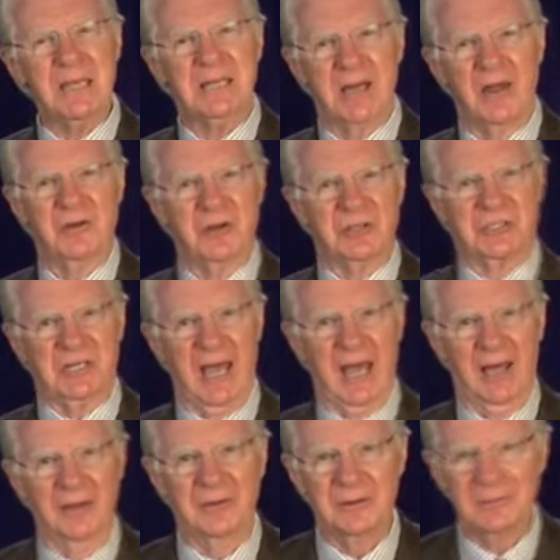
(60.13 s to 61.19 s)
me to
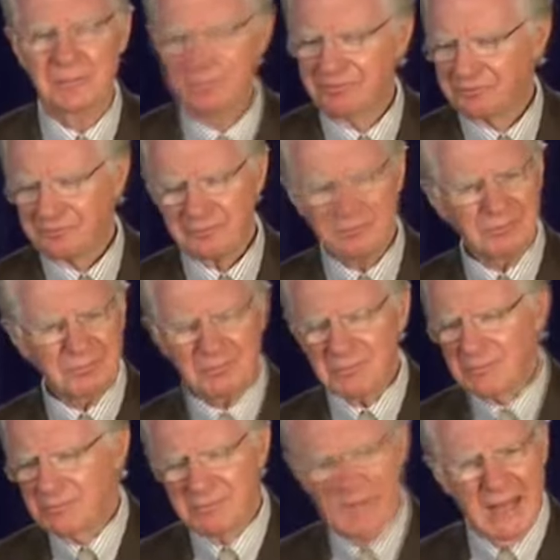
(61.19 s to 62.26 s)
understand
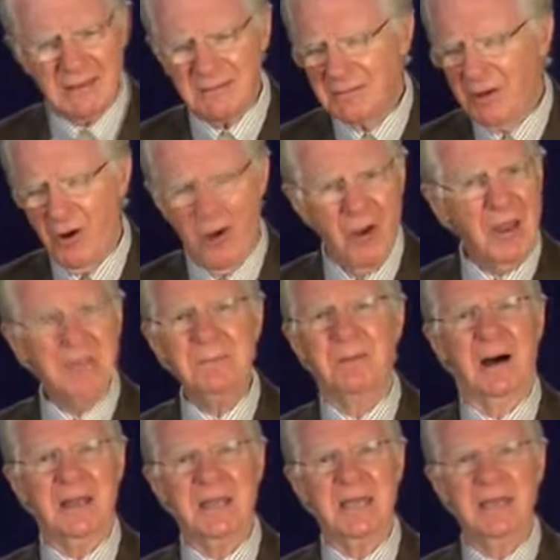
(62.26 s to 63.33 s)
that earning
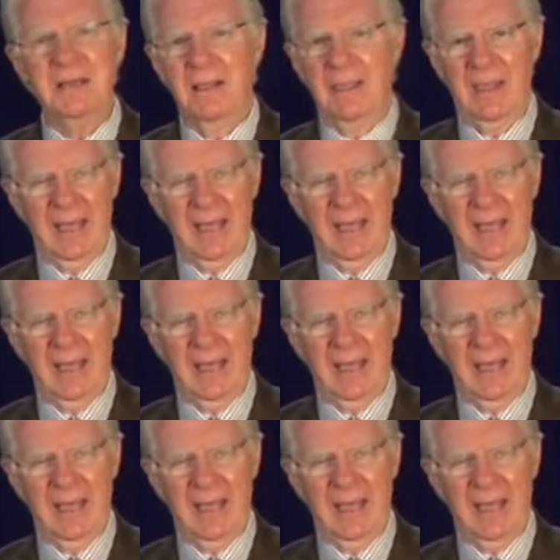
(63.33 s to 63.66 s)
money